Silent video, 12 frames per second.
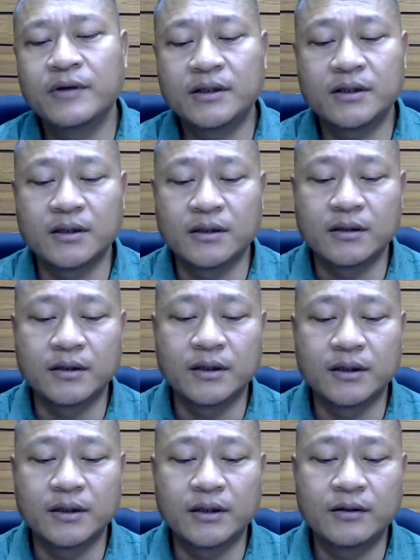with
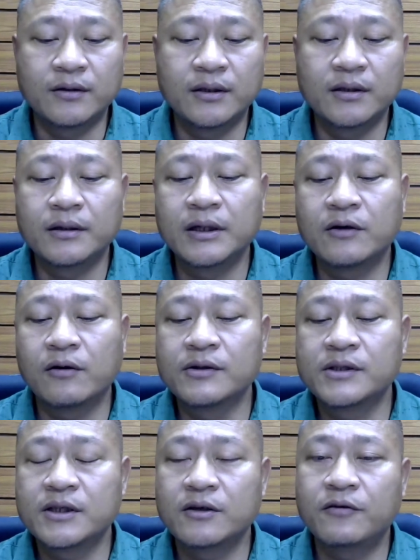the
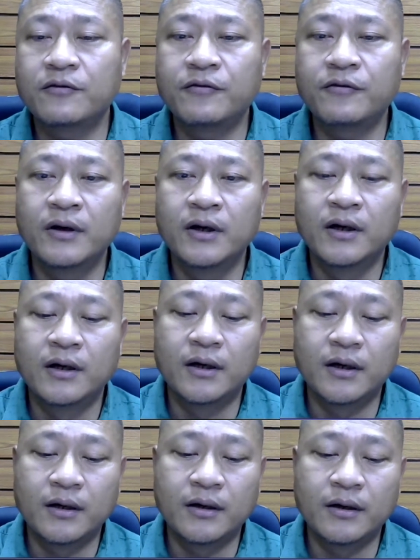ecology of
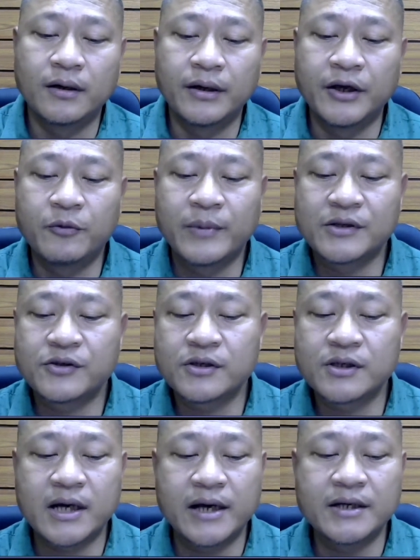human
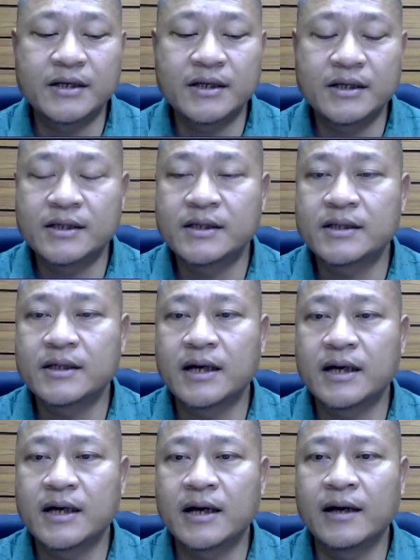societies
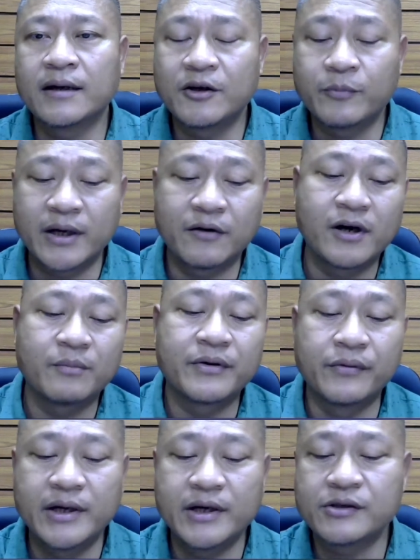and human
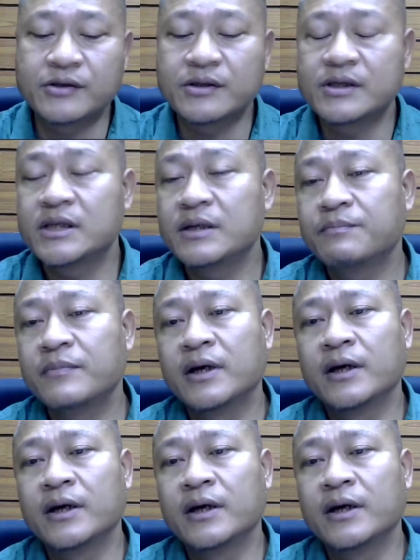environment relationship